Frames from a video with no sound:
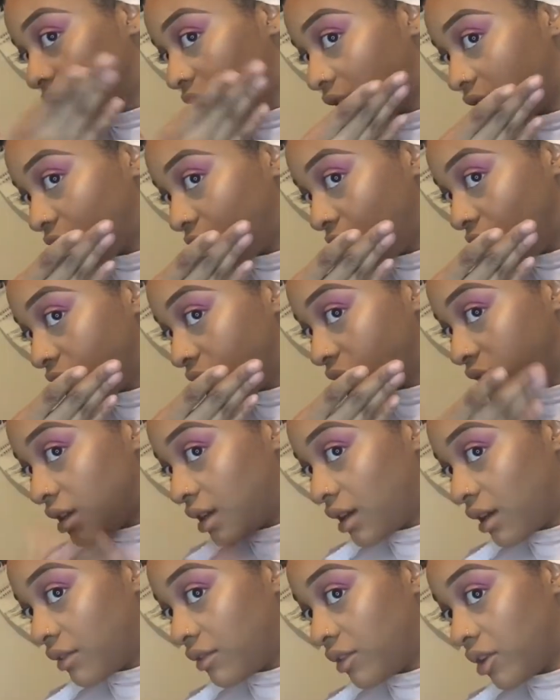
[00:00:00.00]
as you can
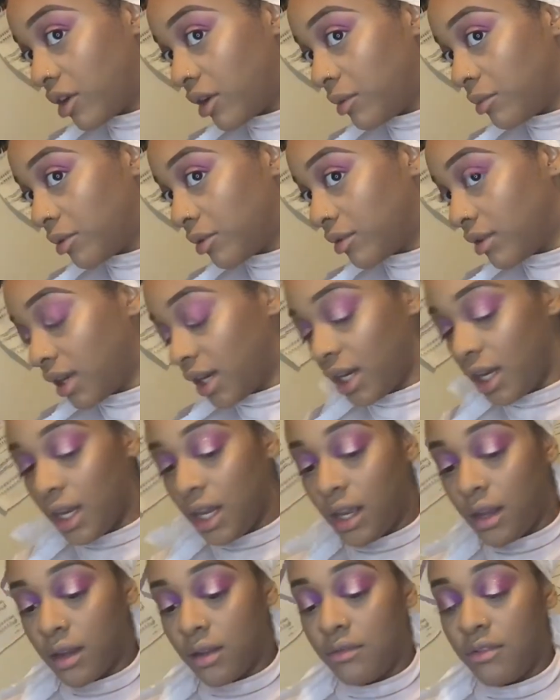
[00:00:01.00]
see, are very
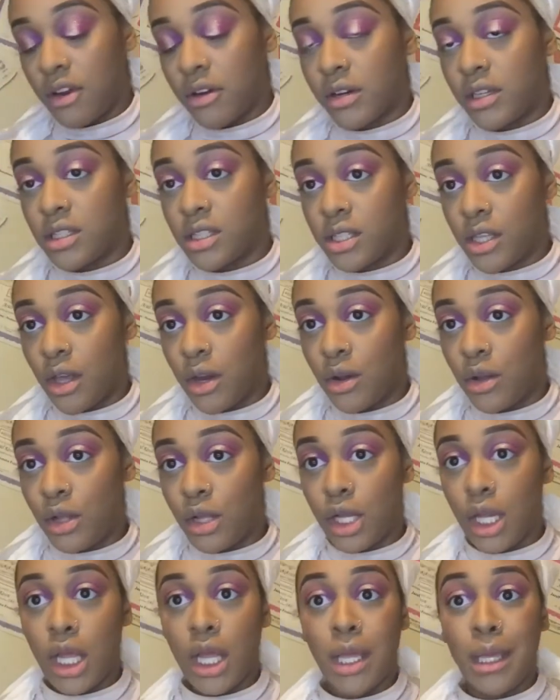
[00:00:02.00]
pretty, very
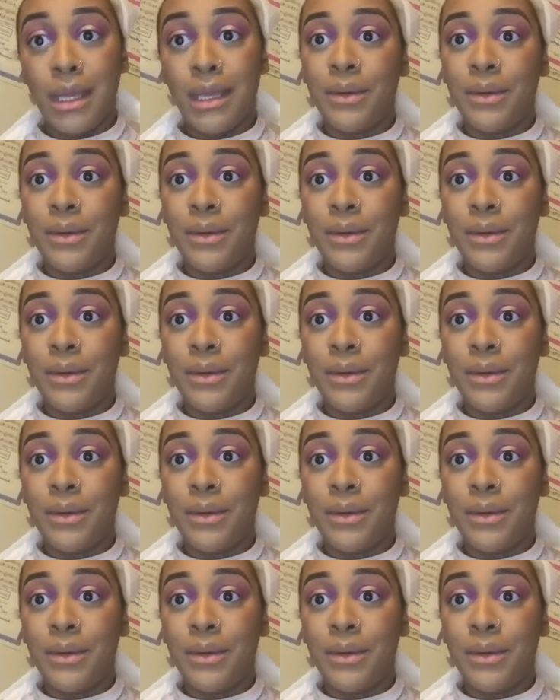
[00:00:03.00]
subtle.